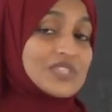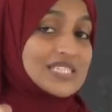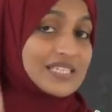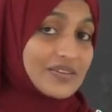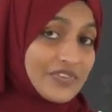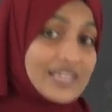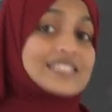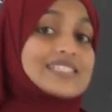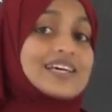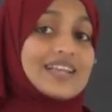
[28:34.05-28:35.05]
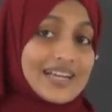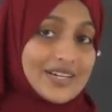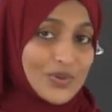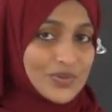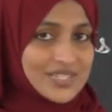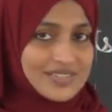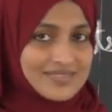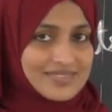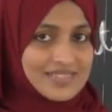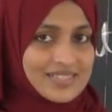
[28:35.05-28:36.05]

fix the nitrogen.